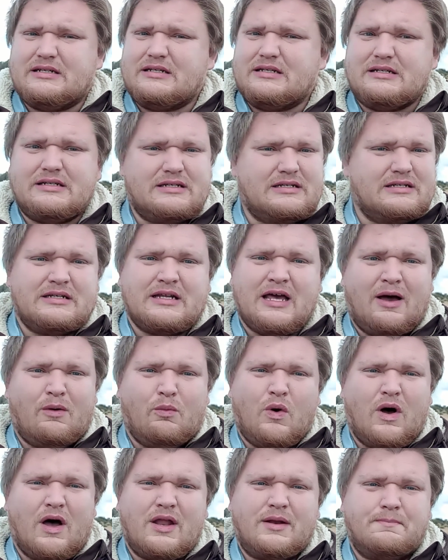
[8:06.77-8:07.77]
not
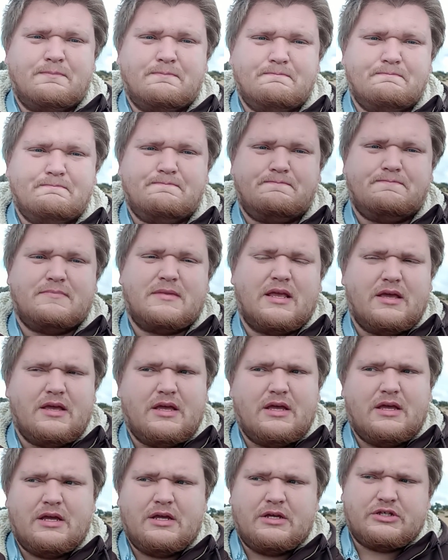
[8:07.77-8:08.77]
one.
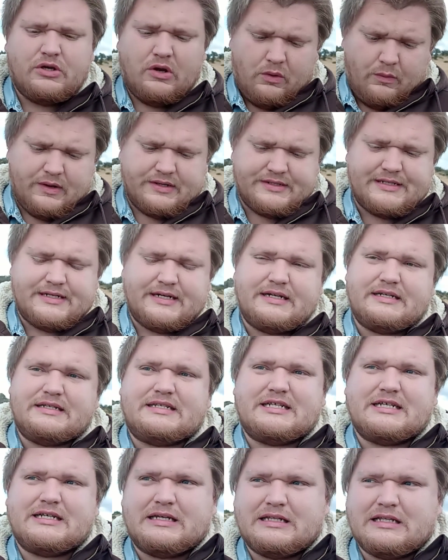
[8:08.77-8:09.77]
So it wasn't
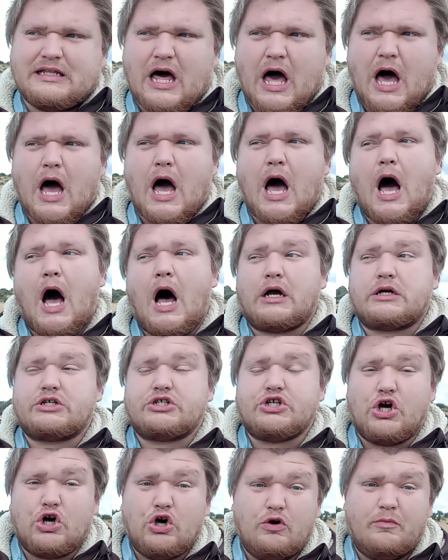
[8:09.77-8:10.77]
until
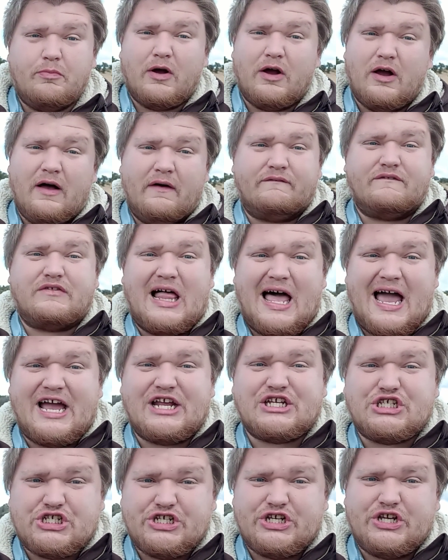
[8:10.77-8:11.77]
October of
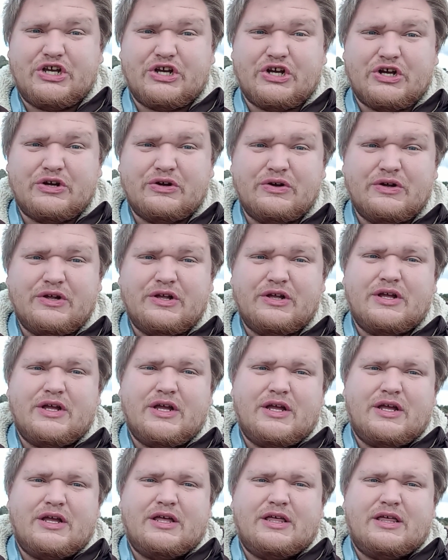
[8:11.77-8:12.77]
last year
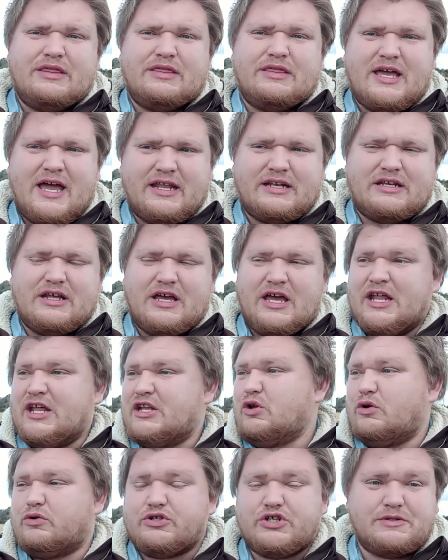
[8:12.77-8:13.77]
that, and I
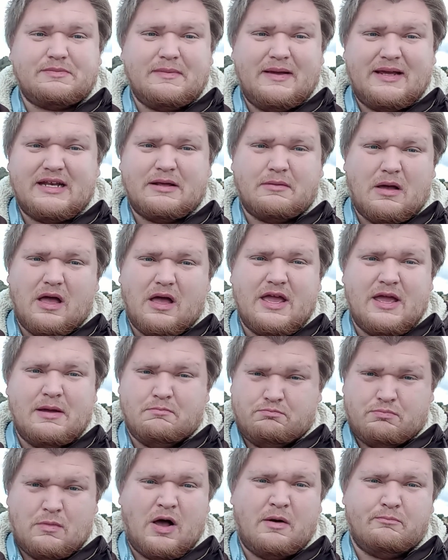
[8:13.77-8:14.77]
don't just mean in, in,
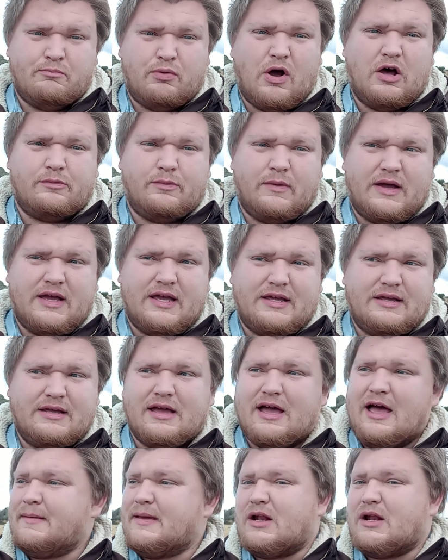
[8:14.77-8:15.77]
on Broadway,
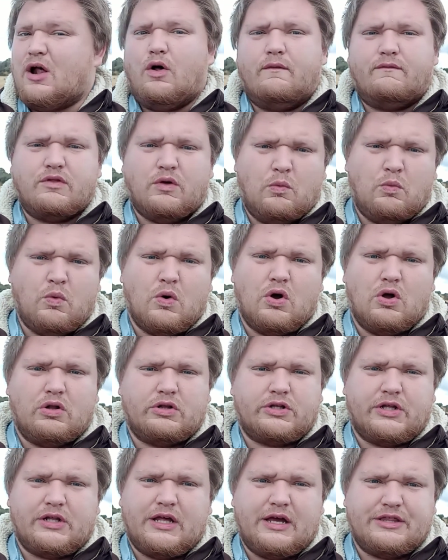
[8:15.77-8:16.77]
I mean all over the world, a
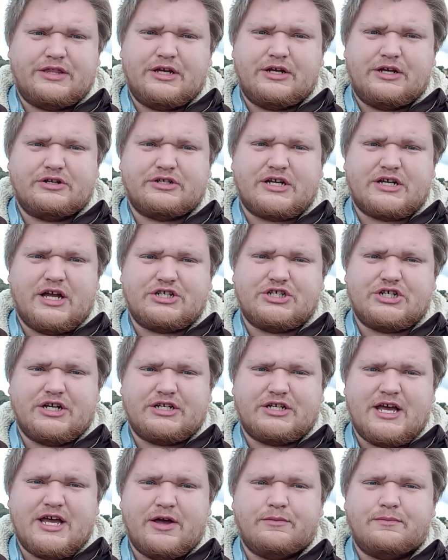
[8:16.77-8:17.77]
lot of theaters got shut
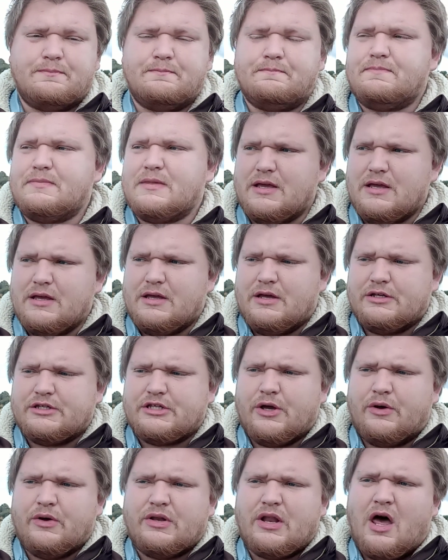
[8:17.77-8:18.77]
down.
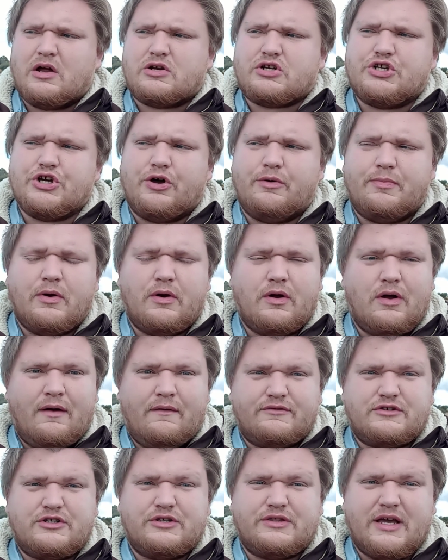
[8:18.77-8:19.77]
So in October
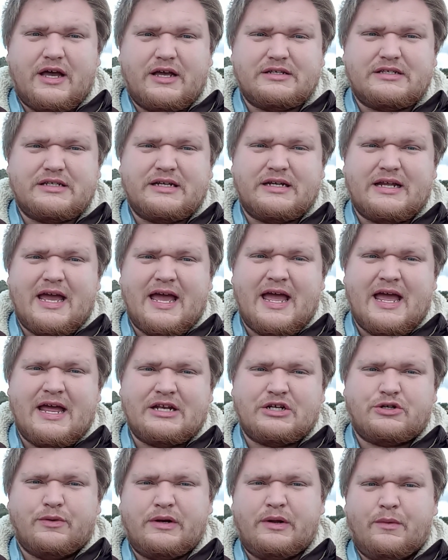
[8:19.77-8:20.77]
of
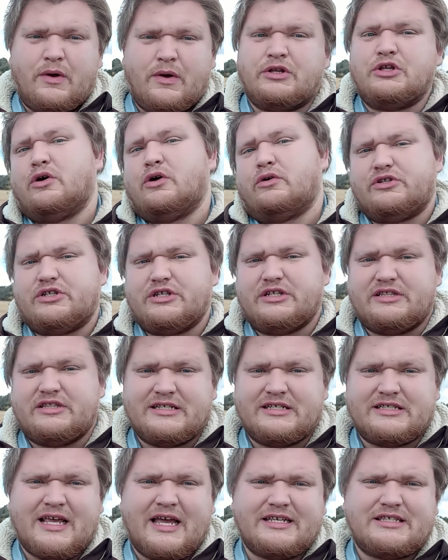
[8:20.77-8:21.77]
2021, you know, just
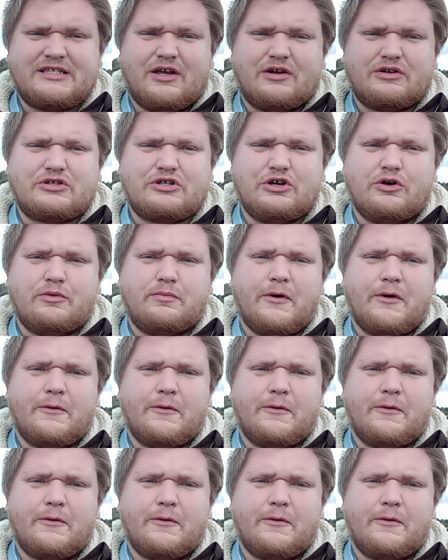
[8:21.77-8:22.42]
this last October,